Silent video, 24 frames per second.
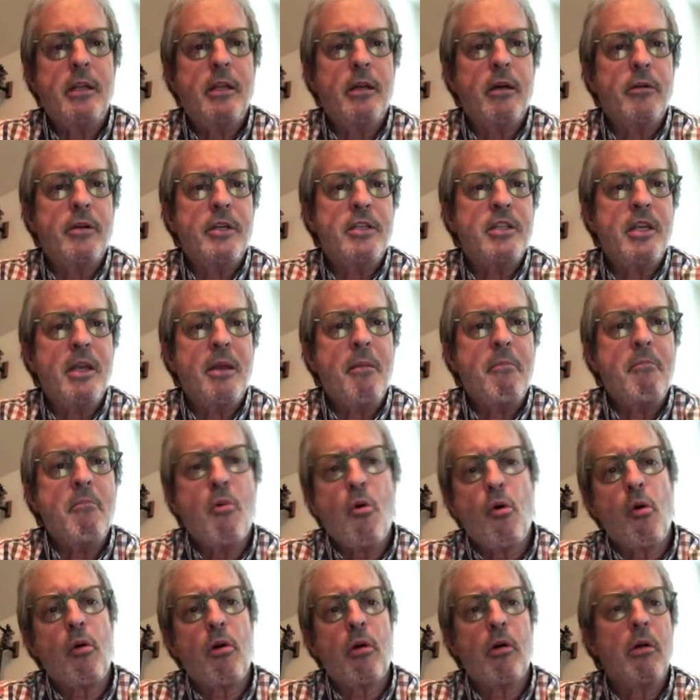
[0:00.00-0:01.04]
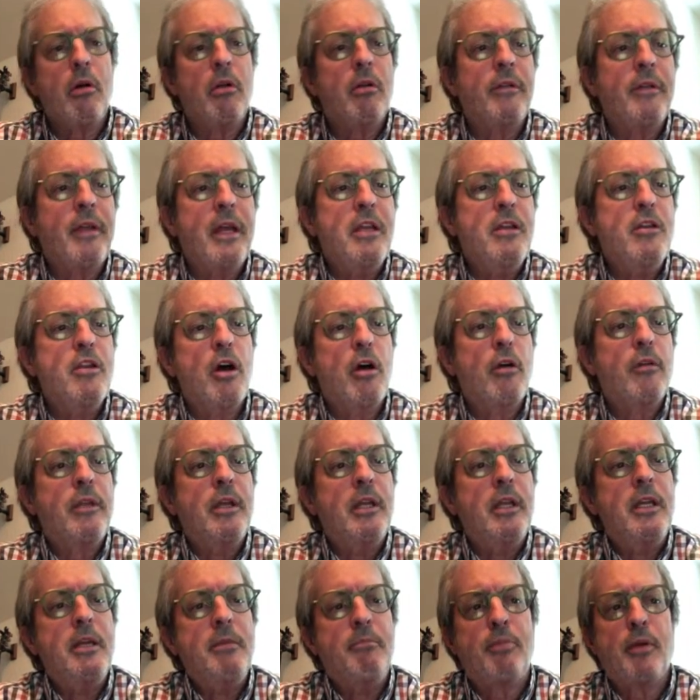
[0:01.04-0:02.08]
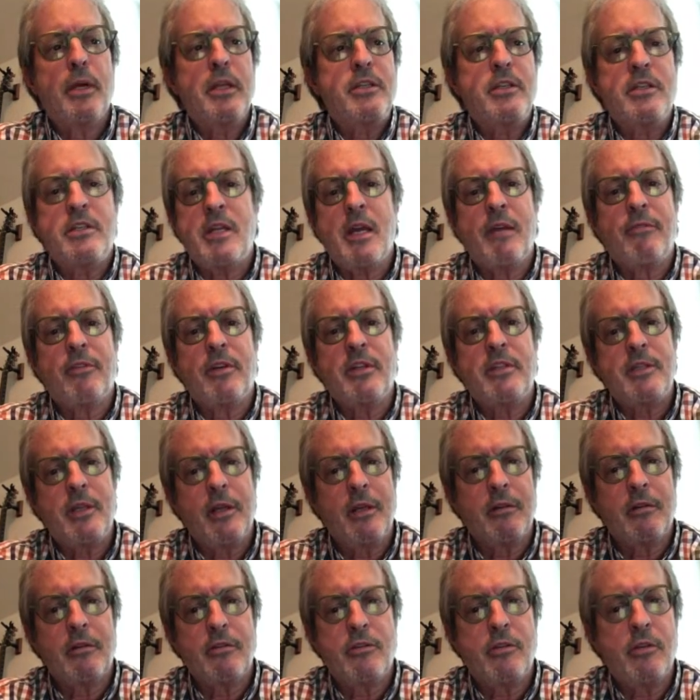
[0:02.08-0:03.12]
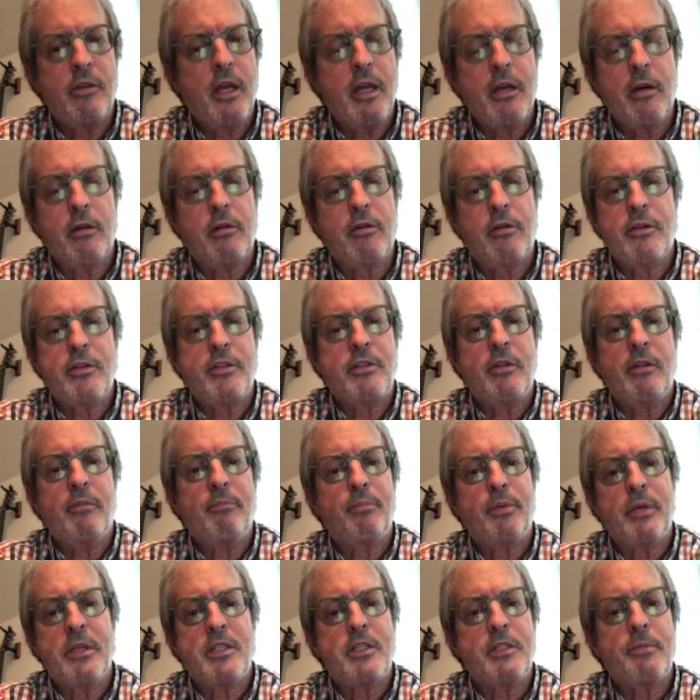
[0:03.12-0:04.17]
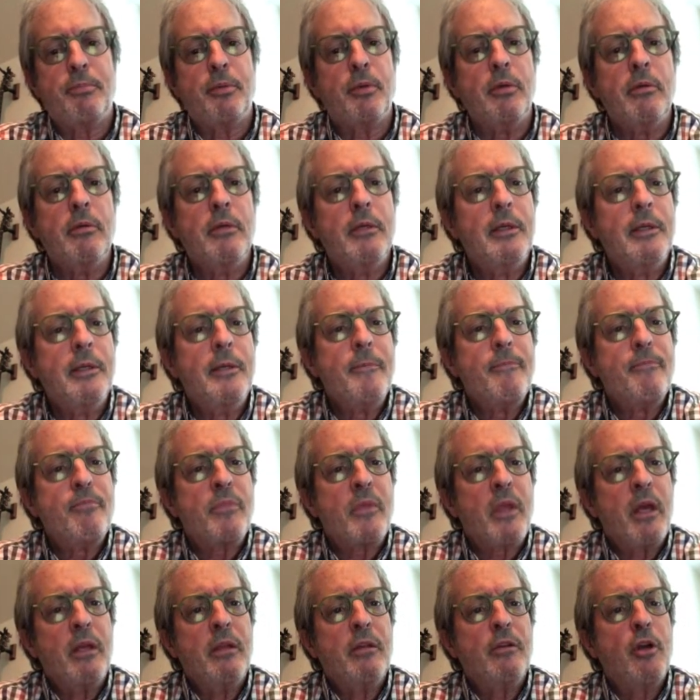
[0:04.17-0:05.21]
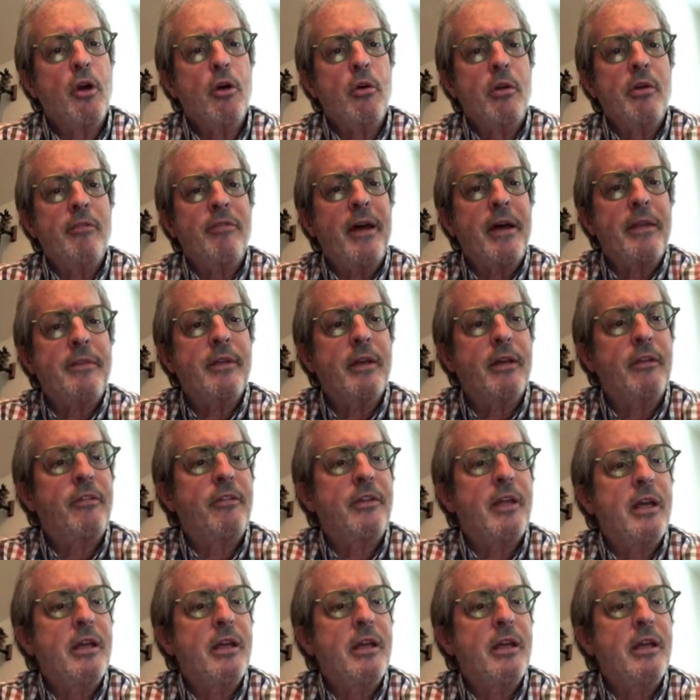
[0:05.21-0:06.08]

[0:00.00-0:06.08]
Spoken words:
They know he's immoral. They know that he breaches every single Judeo-Christian principle and code of ethics.